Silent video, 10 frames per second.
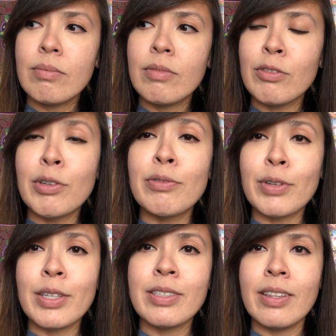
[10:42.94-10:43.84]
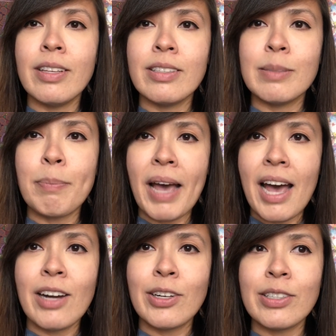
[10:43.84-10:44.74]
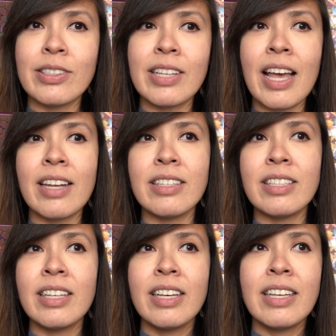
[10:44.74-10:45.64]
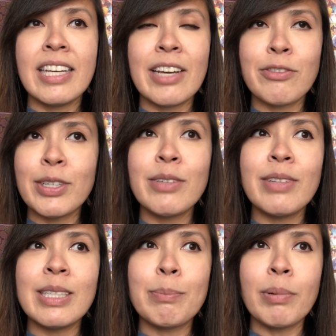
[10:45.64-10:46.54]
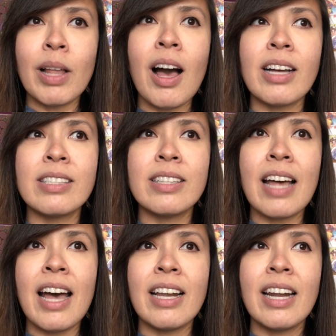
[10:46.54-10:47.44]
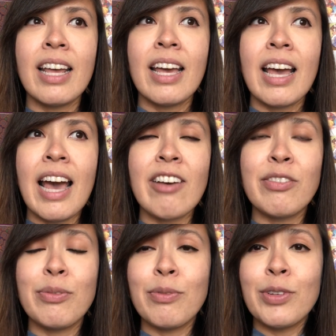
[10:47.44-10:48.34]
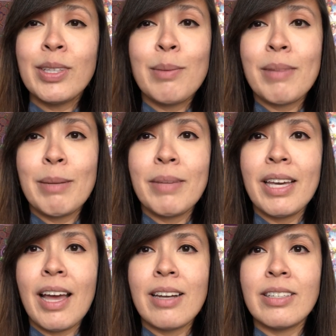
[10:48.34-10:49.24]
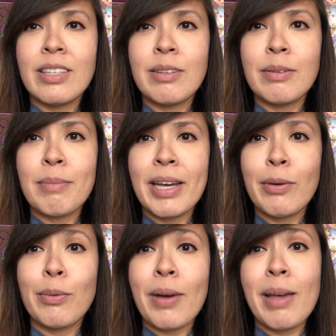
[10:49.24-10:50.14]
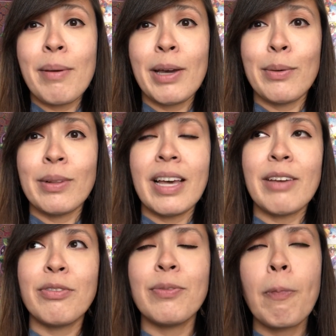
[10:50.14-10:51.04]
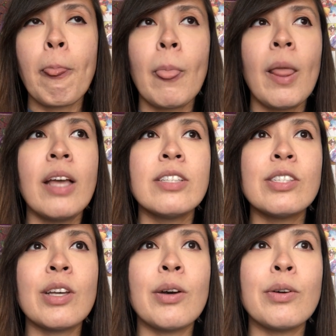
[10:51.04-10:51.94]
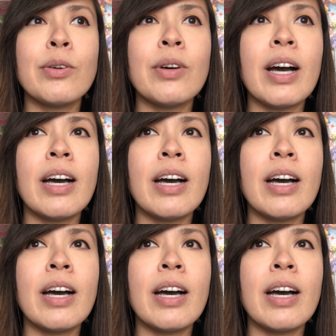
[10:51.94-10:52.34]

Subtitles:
reverse these patterns and get rid of these blocks that have really made me get into my own way my whole life. So